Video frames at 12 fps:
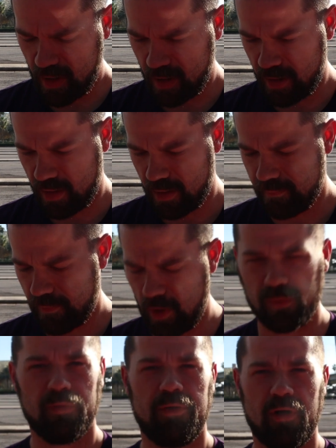our
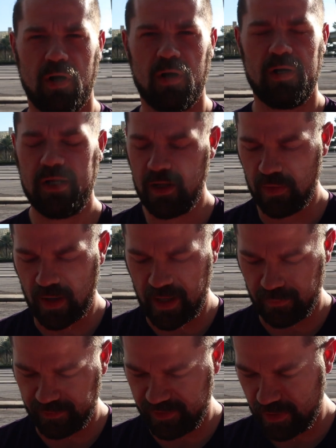Lucario.
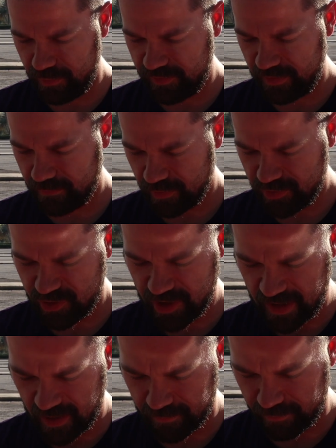I was using
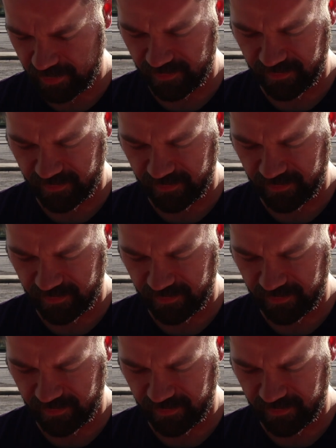Machamp